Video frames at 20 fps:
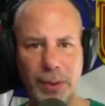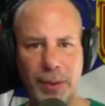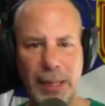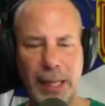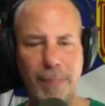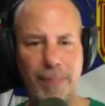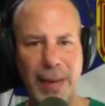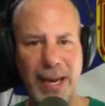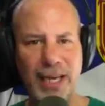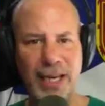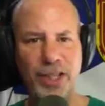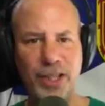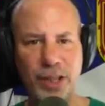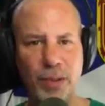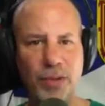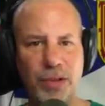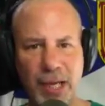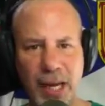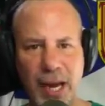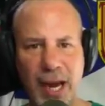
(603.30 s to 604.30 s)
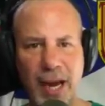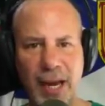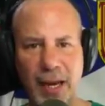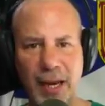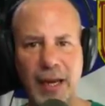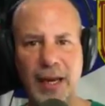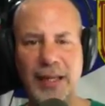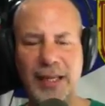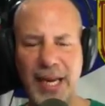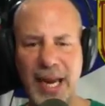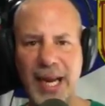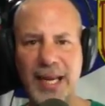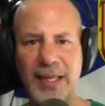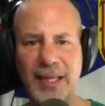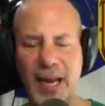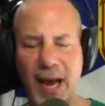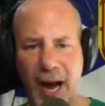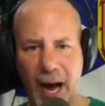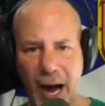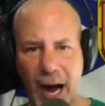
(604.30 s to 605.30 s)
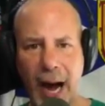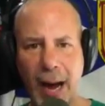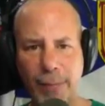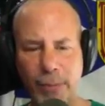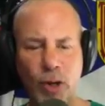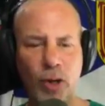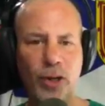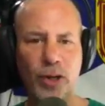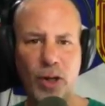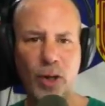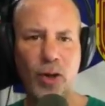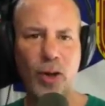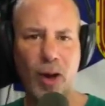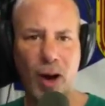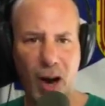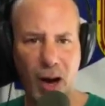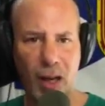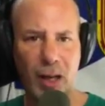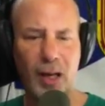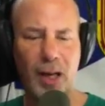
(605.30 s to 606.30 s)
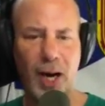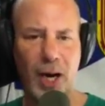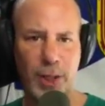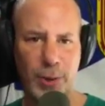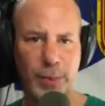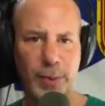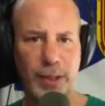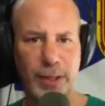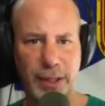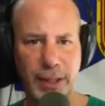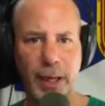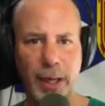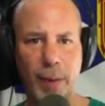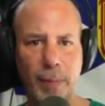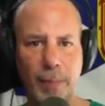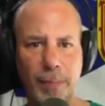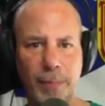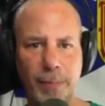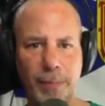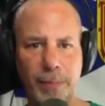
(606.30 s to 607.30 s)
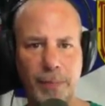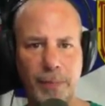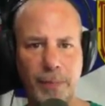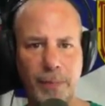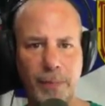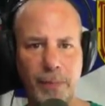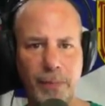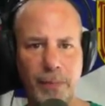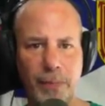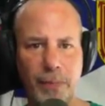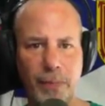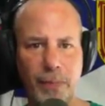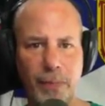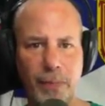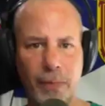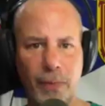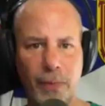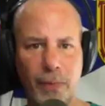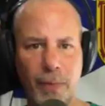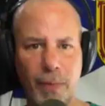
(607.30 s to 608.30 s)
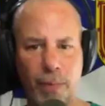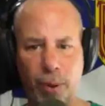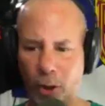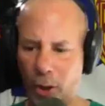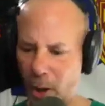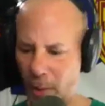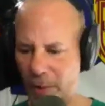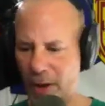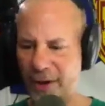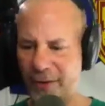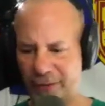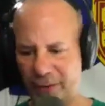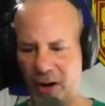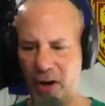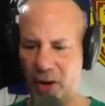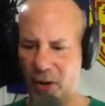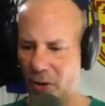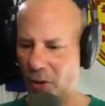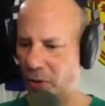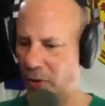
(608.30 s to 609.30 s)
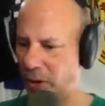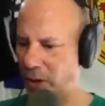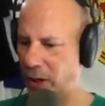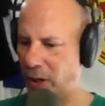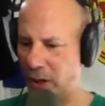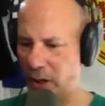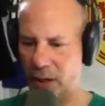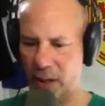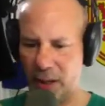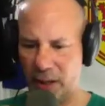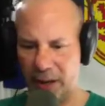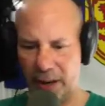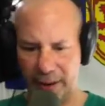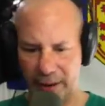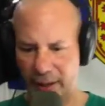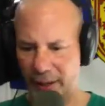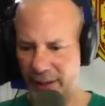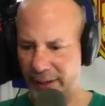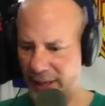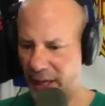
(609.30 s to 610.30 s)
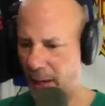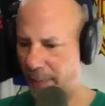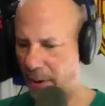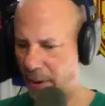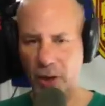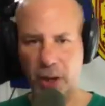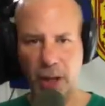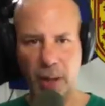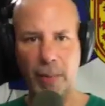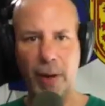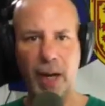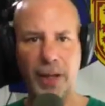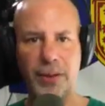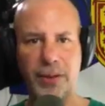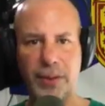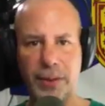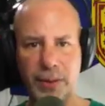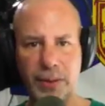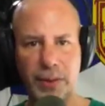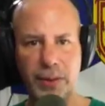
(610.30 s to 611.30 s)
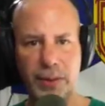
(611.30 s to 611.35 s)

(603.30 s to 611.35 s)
that makes you say, yes, I'm going to go to the Holocaust Museum, pull up my phone, and hunt down Pokemons.